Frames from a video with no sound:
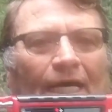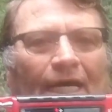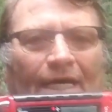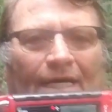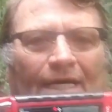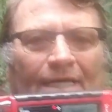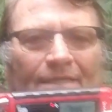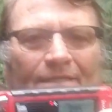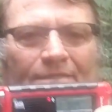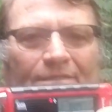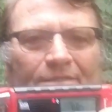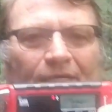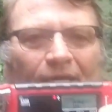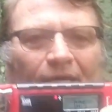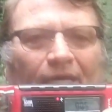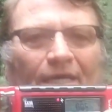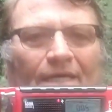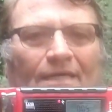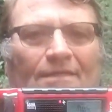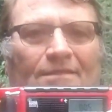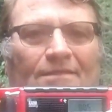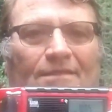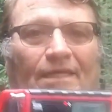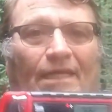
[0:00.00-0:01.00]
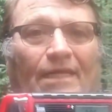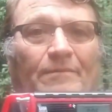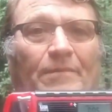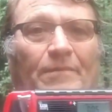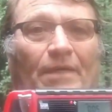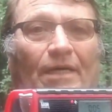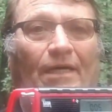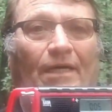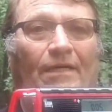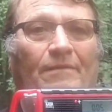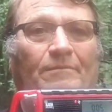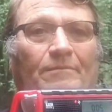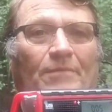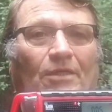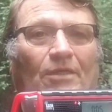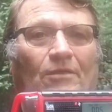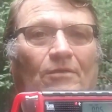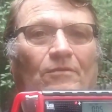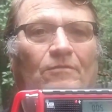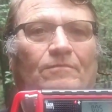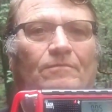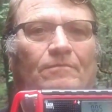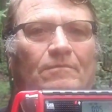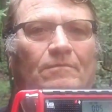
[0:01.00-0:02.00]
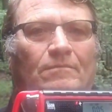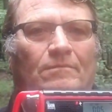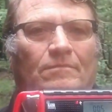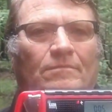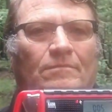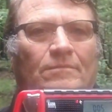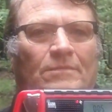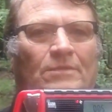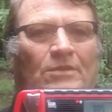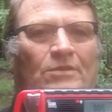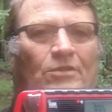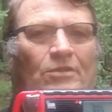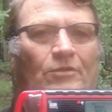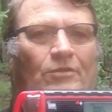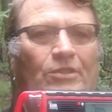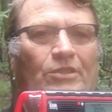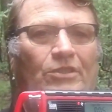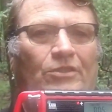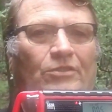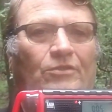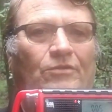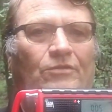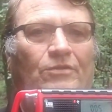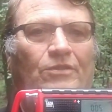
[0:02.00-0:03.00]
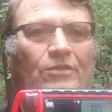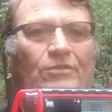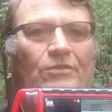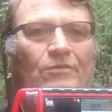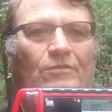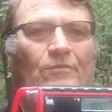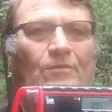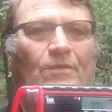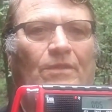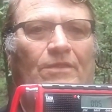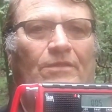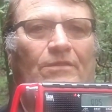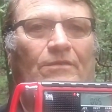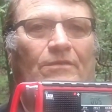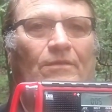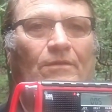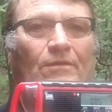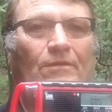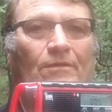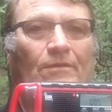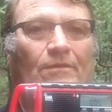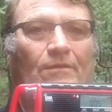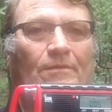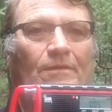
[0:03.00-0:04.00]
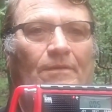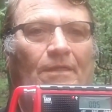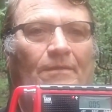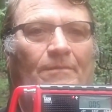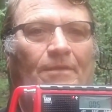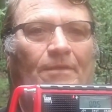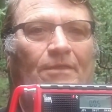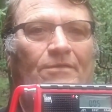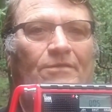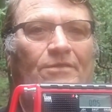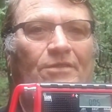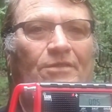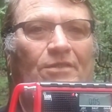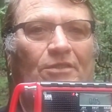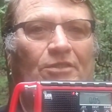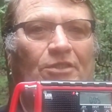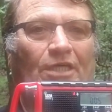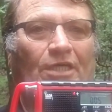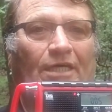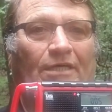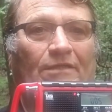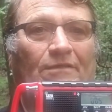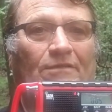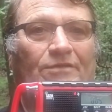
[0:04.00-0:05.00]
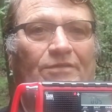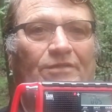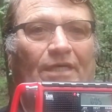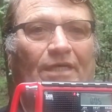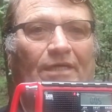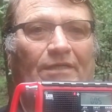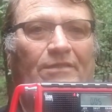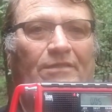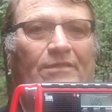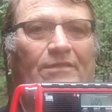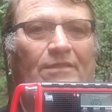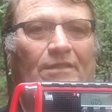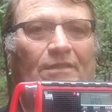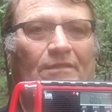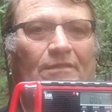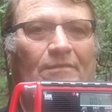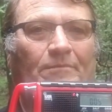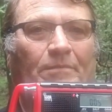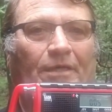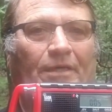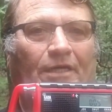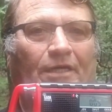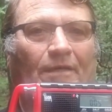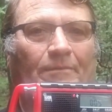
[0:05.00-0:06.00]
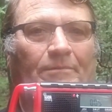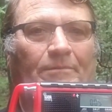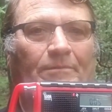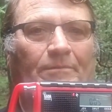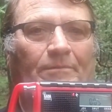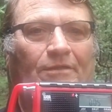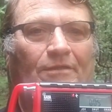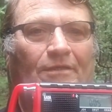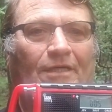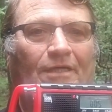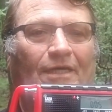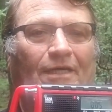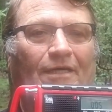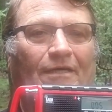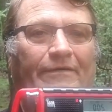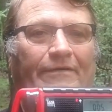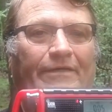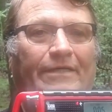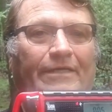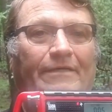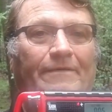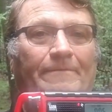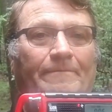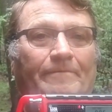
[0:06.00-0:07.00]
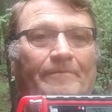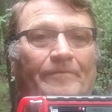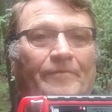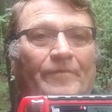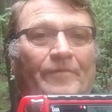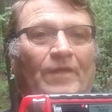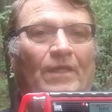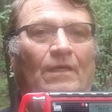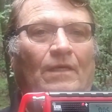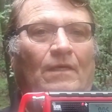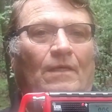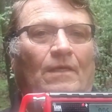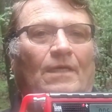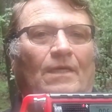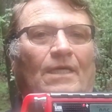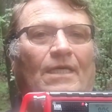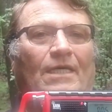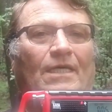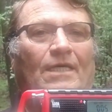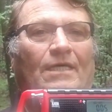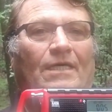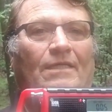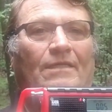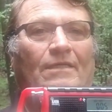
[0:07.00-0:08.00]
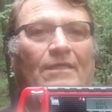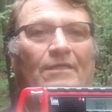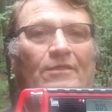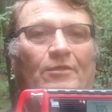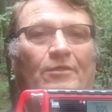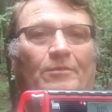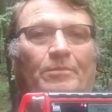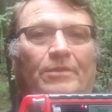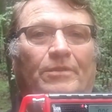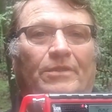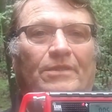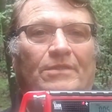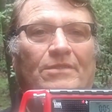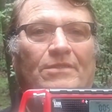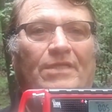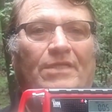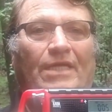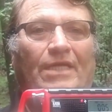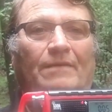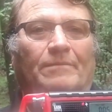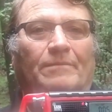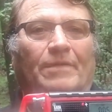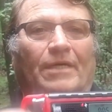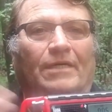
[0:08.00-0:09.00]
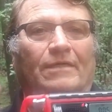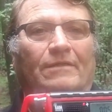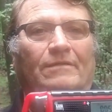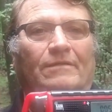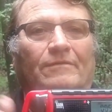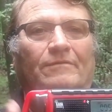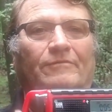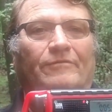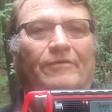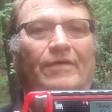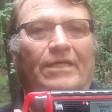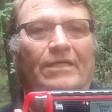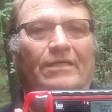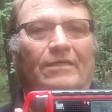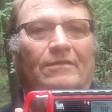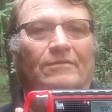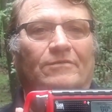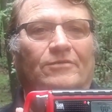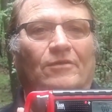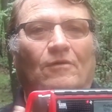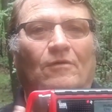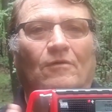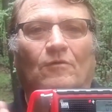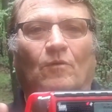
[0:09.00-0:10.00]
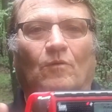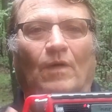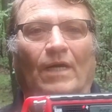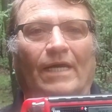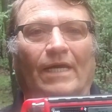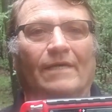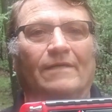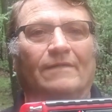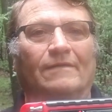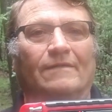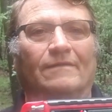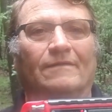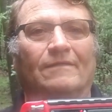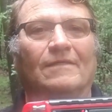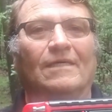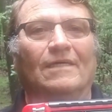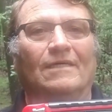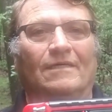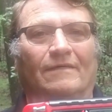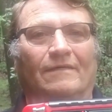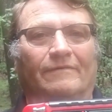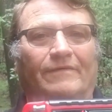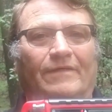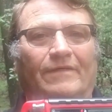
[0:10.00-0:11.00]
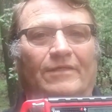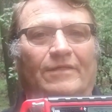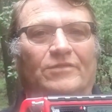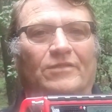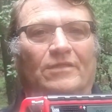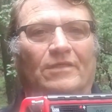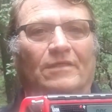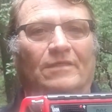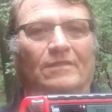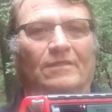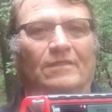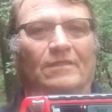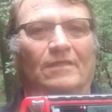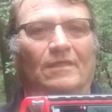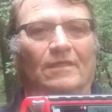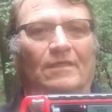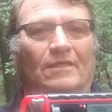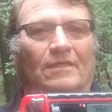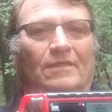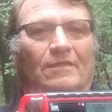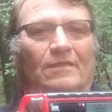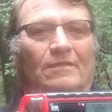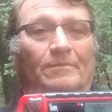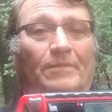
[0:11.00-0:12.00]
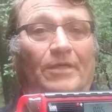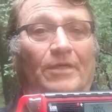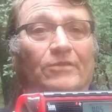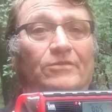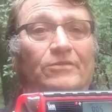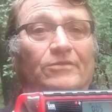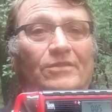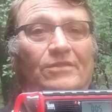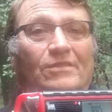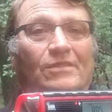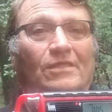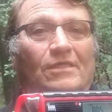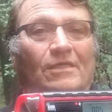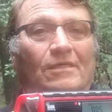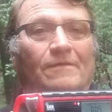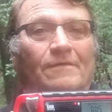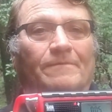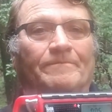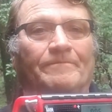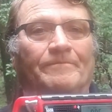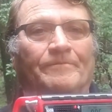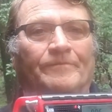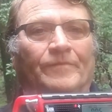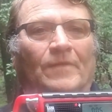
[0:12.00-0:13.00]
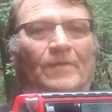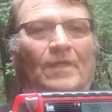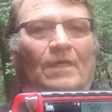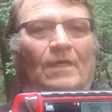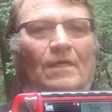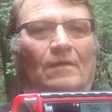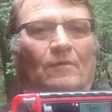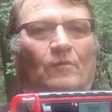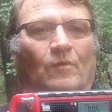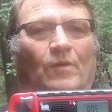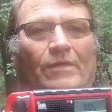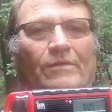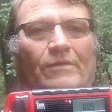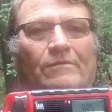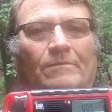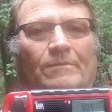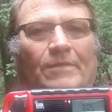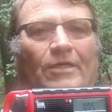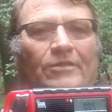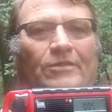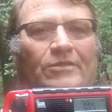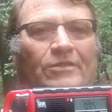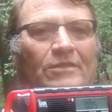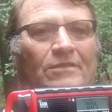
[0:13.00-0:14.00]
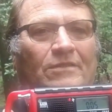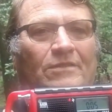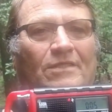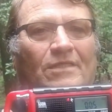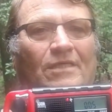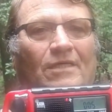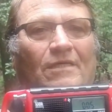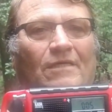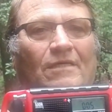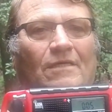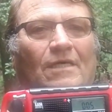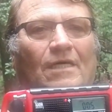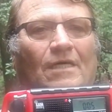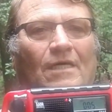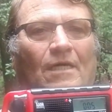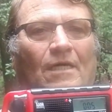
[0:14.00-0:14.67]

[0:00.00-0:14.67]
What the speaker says: has a standby mode, so you tune it to one of the emergency channels that pick up in your area, and then you put it in standby, and then the radio's all quiet. And if there's an emergency, weather emergency,